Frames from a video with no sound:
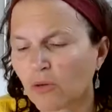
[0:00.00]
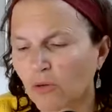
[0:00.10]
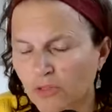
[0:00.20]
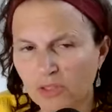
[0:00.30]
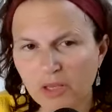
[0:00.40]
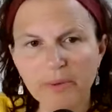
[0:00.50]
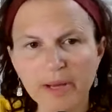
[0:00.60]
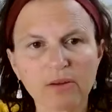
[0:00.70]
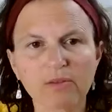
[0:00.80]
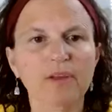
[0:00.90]
or so
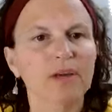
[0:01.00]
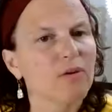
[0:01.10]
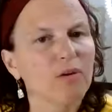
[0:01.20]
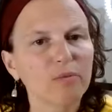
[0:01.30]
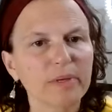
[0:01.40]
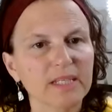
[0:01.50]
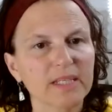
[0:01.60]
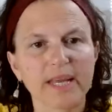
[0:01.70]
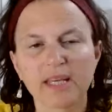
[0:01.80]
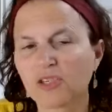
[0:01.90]
out of it on
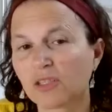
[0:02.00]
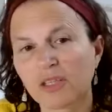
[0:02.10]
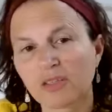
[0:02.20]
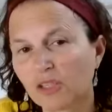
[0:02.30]
medication